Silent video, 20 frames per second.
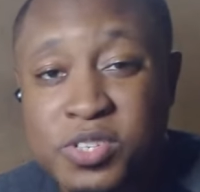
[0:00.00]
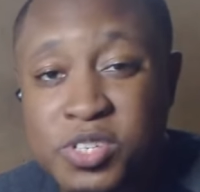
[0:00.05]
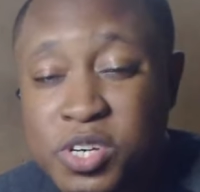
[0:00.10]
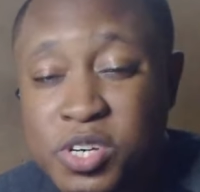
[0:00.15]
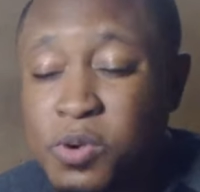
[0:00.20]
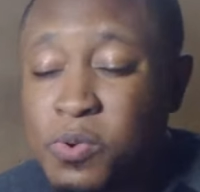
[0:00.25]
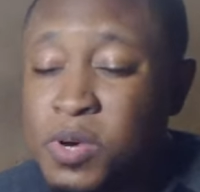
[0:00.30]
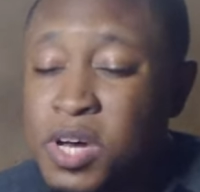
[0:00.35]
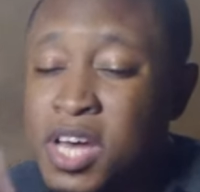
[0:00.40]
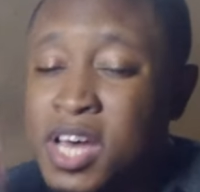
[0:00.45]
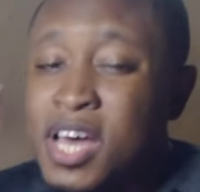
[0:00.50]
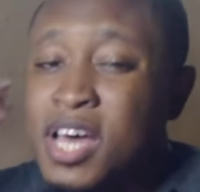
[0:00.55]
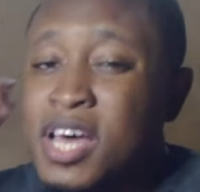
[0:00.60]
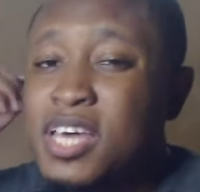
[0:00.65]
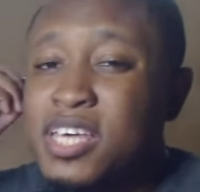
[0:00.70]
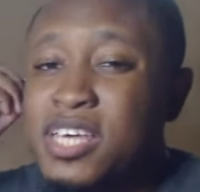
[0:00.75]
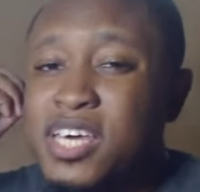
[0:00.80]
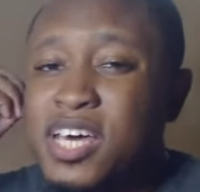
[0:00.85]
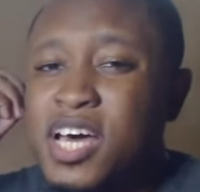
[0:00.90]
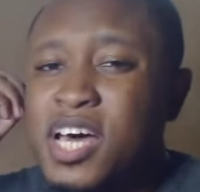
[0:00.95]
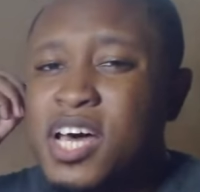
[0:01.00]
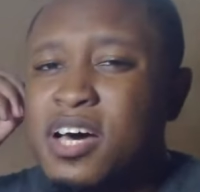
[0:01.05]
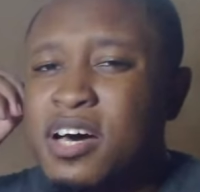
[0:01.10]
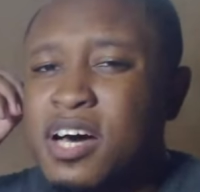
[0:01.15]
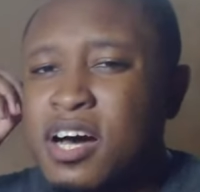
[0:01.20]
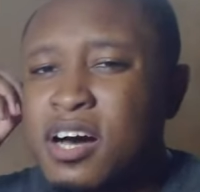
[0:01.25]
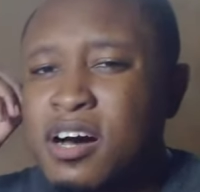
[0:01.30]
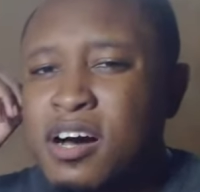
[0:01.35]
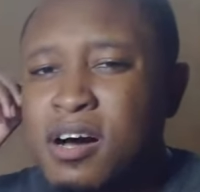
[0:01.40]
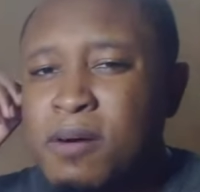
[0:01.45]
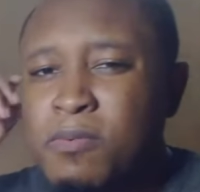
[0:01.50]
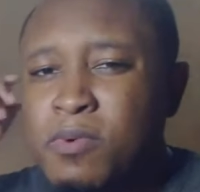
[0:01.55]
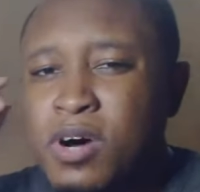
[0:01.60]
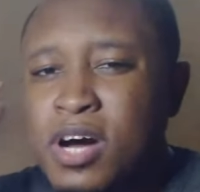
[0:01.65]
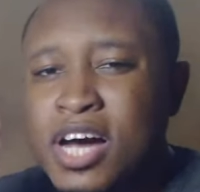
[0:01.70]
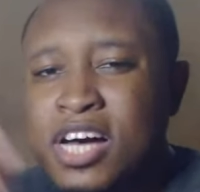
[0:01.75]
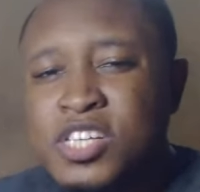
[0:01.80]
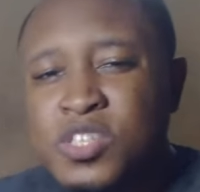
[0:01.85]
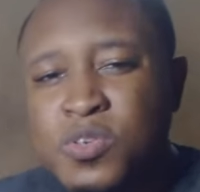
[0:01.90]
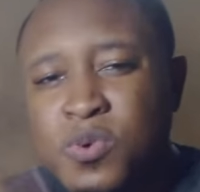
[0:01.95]
So, yeah,
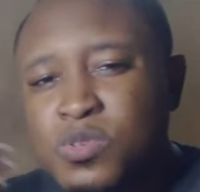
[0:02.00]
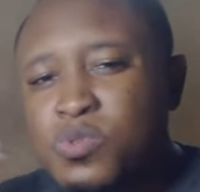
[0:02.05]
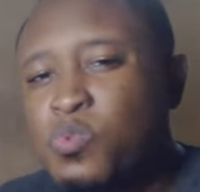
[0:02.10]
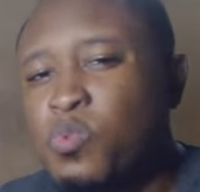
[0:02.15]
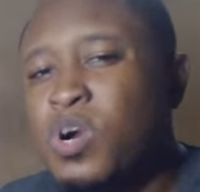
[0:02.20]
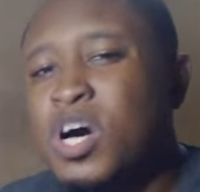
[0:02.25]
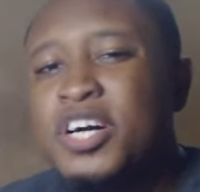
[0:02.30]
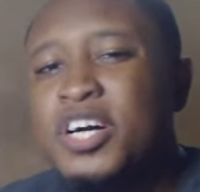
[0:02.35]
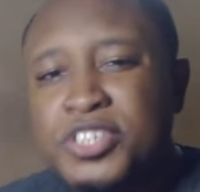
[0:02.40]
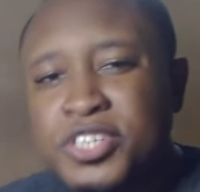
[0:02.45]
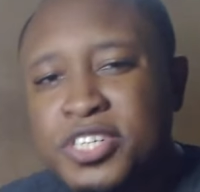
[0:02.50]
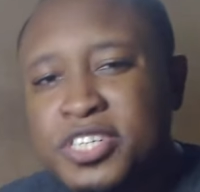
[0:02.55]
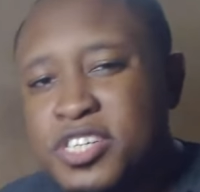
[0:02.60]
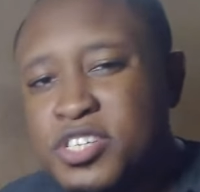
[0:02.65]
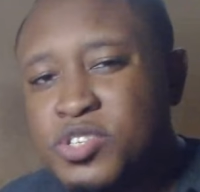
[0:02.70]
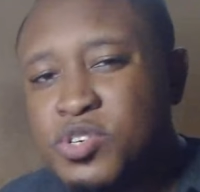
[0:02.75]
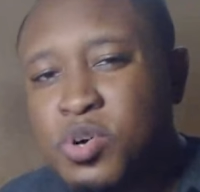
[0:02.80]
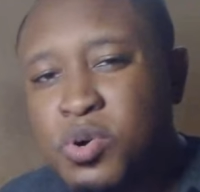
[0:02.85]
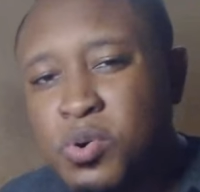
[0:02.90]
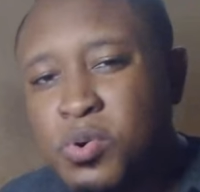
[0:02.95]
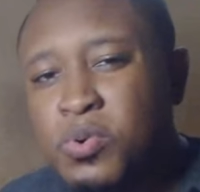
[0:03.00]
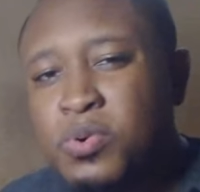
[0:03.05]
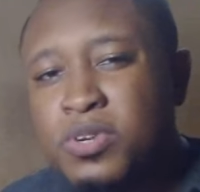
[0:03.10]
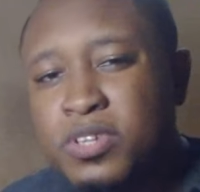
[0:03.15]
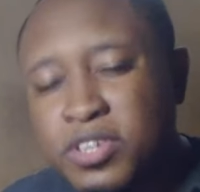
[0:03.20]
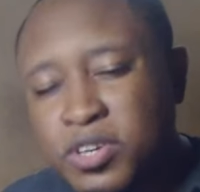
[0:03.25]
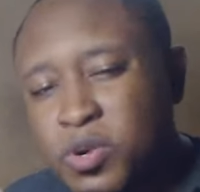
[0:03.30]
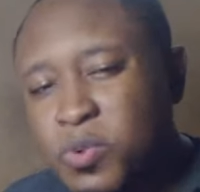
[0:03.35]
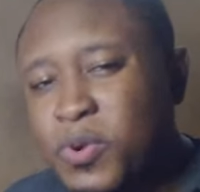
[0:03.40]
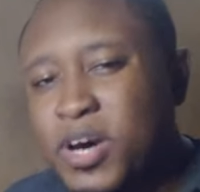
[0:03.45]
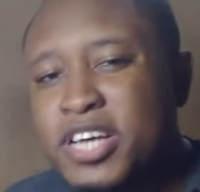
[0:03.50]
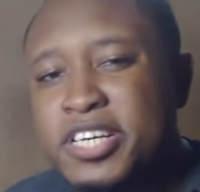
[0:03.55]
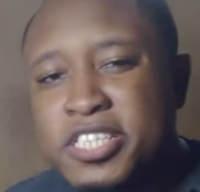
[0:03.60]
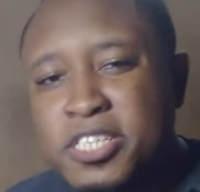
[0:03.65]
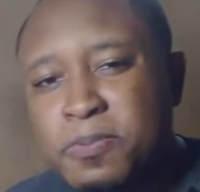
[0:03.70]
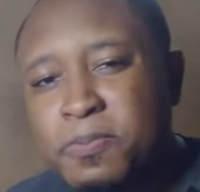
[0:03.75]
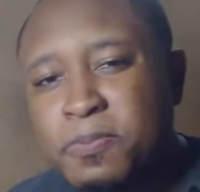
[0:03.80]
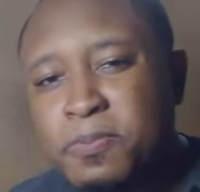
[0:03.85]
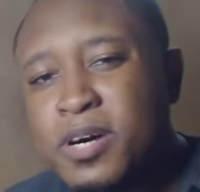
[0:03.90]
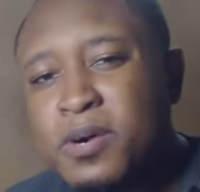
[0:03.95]
as I was watching this whole, you know,
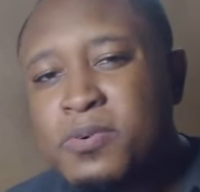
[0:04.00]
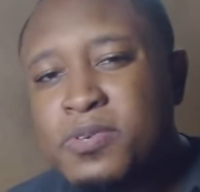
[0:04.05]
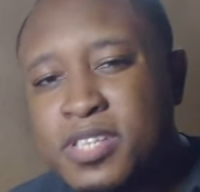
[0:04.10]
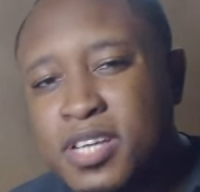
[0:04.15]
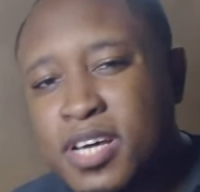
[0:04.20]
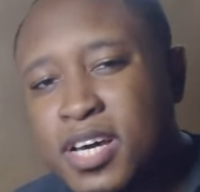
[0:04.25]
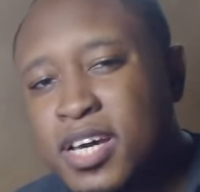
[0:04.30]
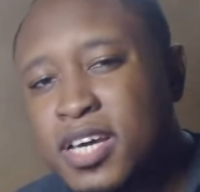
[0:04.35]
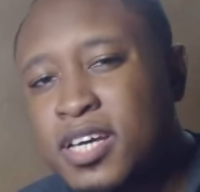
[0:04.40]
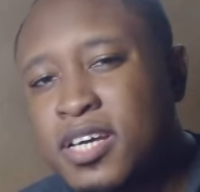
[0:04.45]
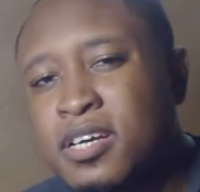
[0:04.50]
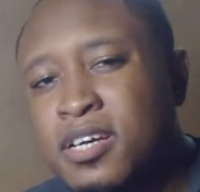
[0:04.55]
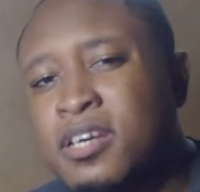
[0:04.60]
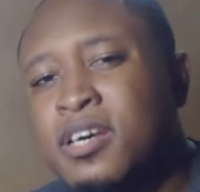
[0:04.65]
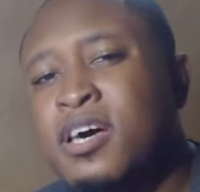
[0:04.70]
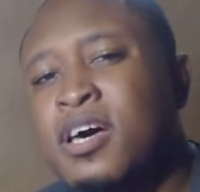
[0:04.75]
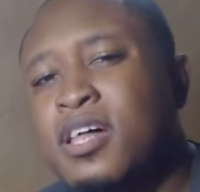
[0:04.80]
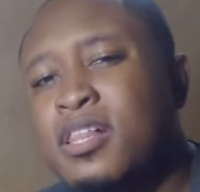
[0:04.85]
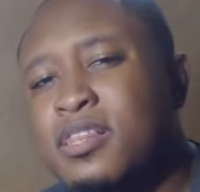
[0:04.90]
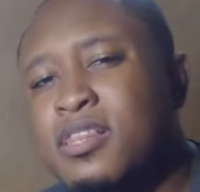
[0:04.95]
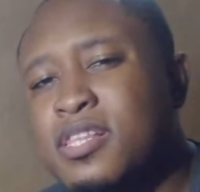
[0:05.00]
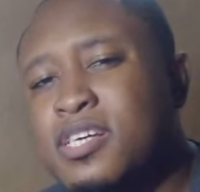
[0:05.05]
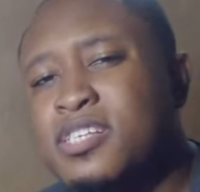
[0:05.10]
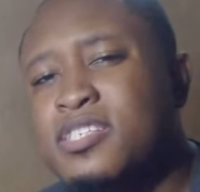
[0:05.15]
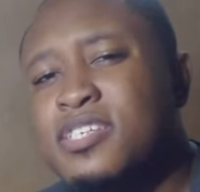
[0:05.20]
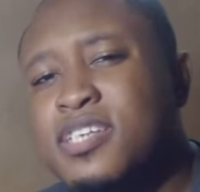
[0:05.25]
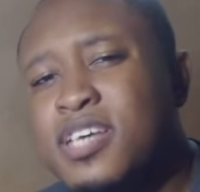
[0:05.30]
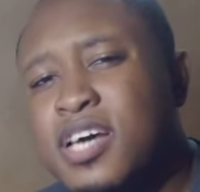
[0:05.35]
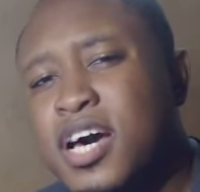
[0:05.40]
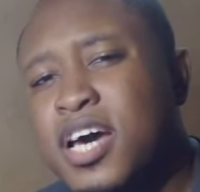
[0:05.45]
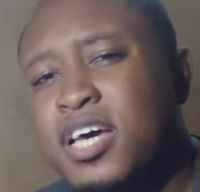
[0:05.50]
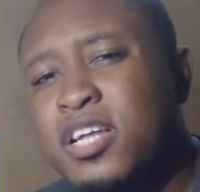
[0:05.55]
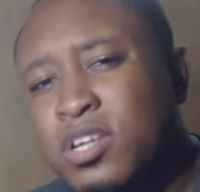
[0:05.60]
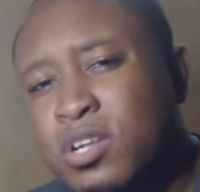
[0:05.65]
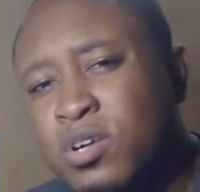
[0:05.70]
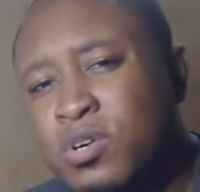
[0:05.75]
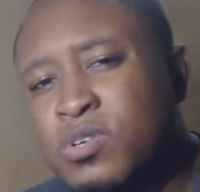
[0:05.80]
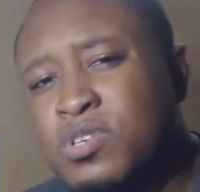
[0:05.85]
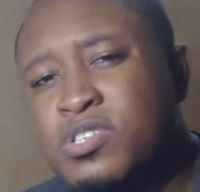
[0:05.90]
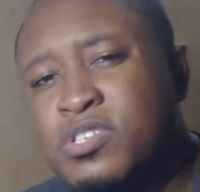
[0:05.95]
YTP, I was like, this guy
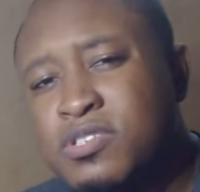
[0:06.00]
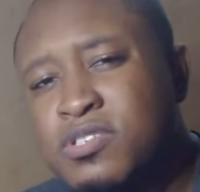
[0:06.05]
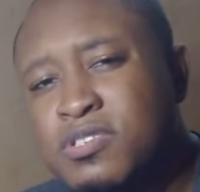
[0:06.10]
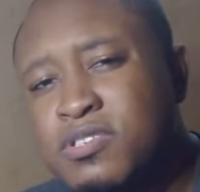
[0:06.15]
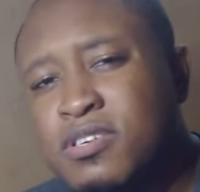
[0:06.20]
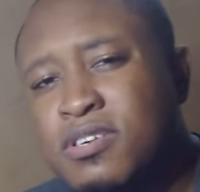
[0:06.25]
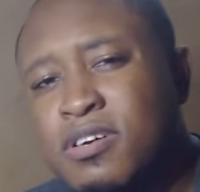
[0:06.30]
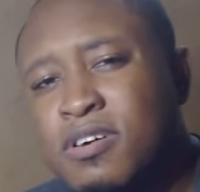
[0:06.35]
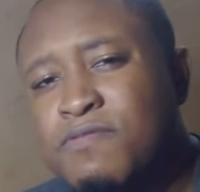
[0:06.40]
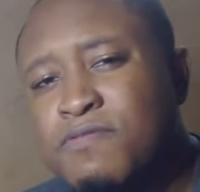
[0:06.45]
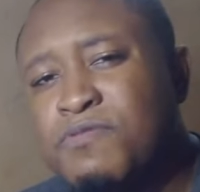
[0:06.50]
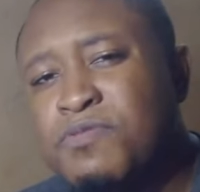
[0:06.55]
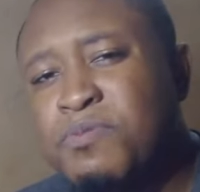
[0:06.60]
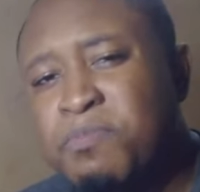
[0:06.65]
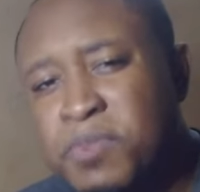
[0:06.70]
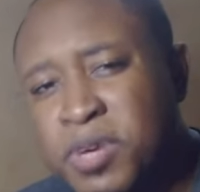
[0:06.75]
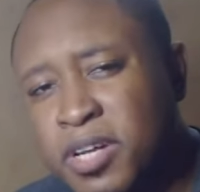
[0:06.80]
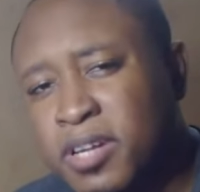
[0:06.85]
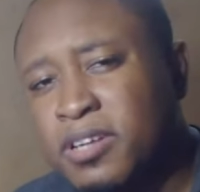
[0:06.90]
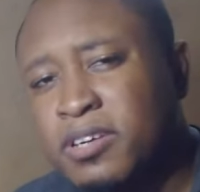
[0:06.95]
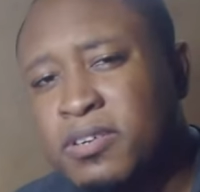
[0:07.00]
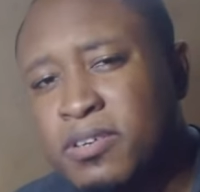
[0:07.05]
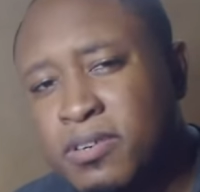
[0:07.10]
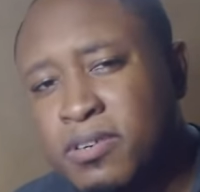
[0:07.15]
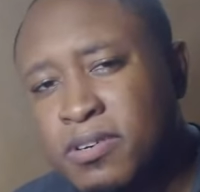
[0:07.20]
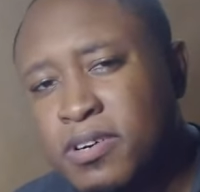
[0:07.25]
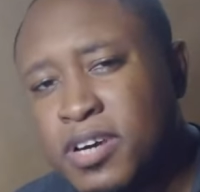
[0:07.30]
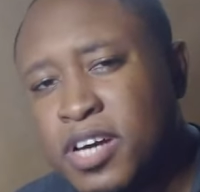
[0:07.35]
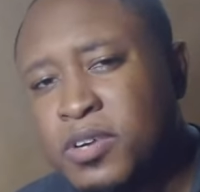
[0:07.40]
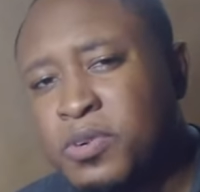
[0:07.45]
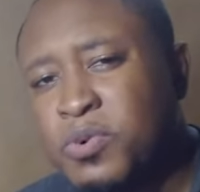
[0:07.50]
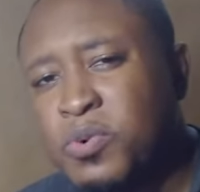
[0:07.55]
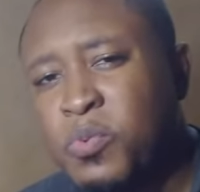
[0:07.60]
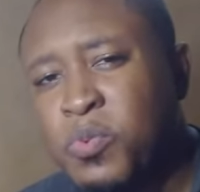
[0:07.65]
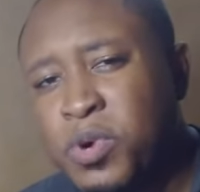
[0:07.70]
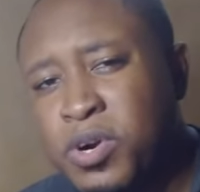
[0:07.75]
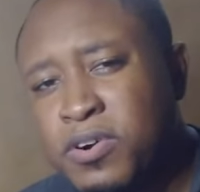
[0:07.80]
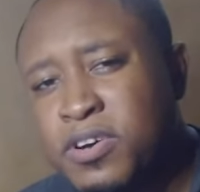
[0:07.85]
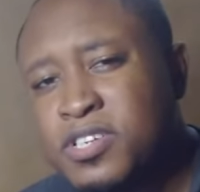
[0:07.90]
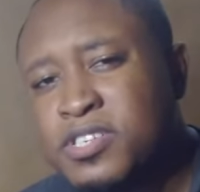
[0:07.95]
looks familiar. I don't know where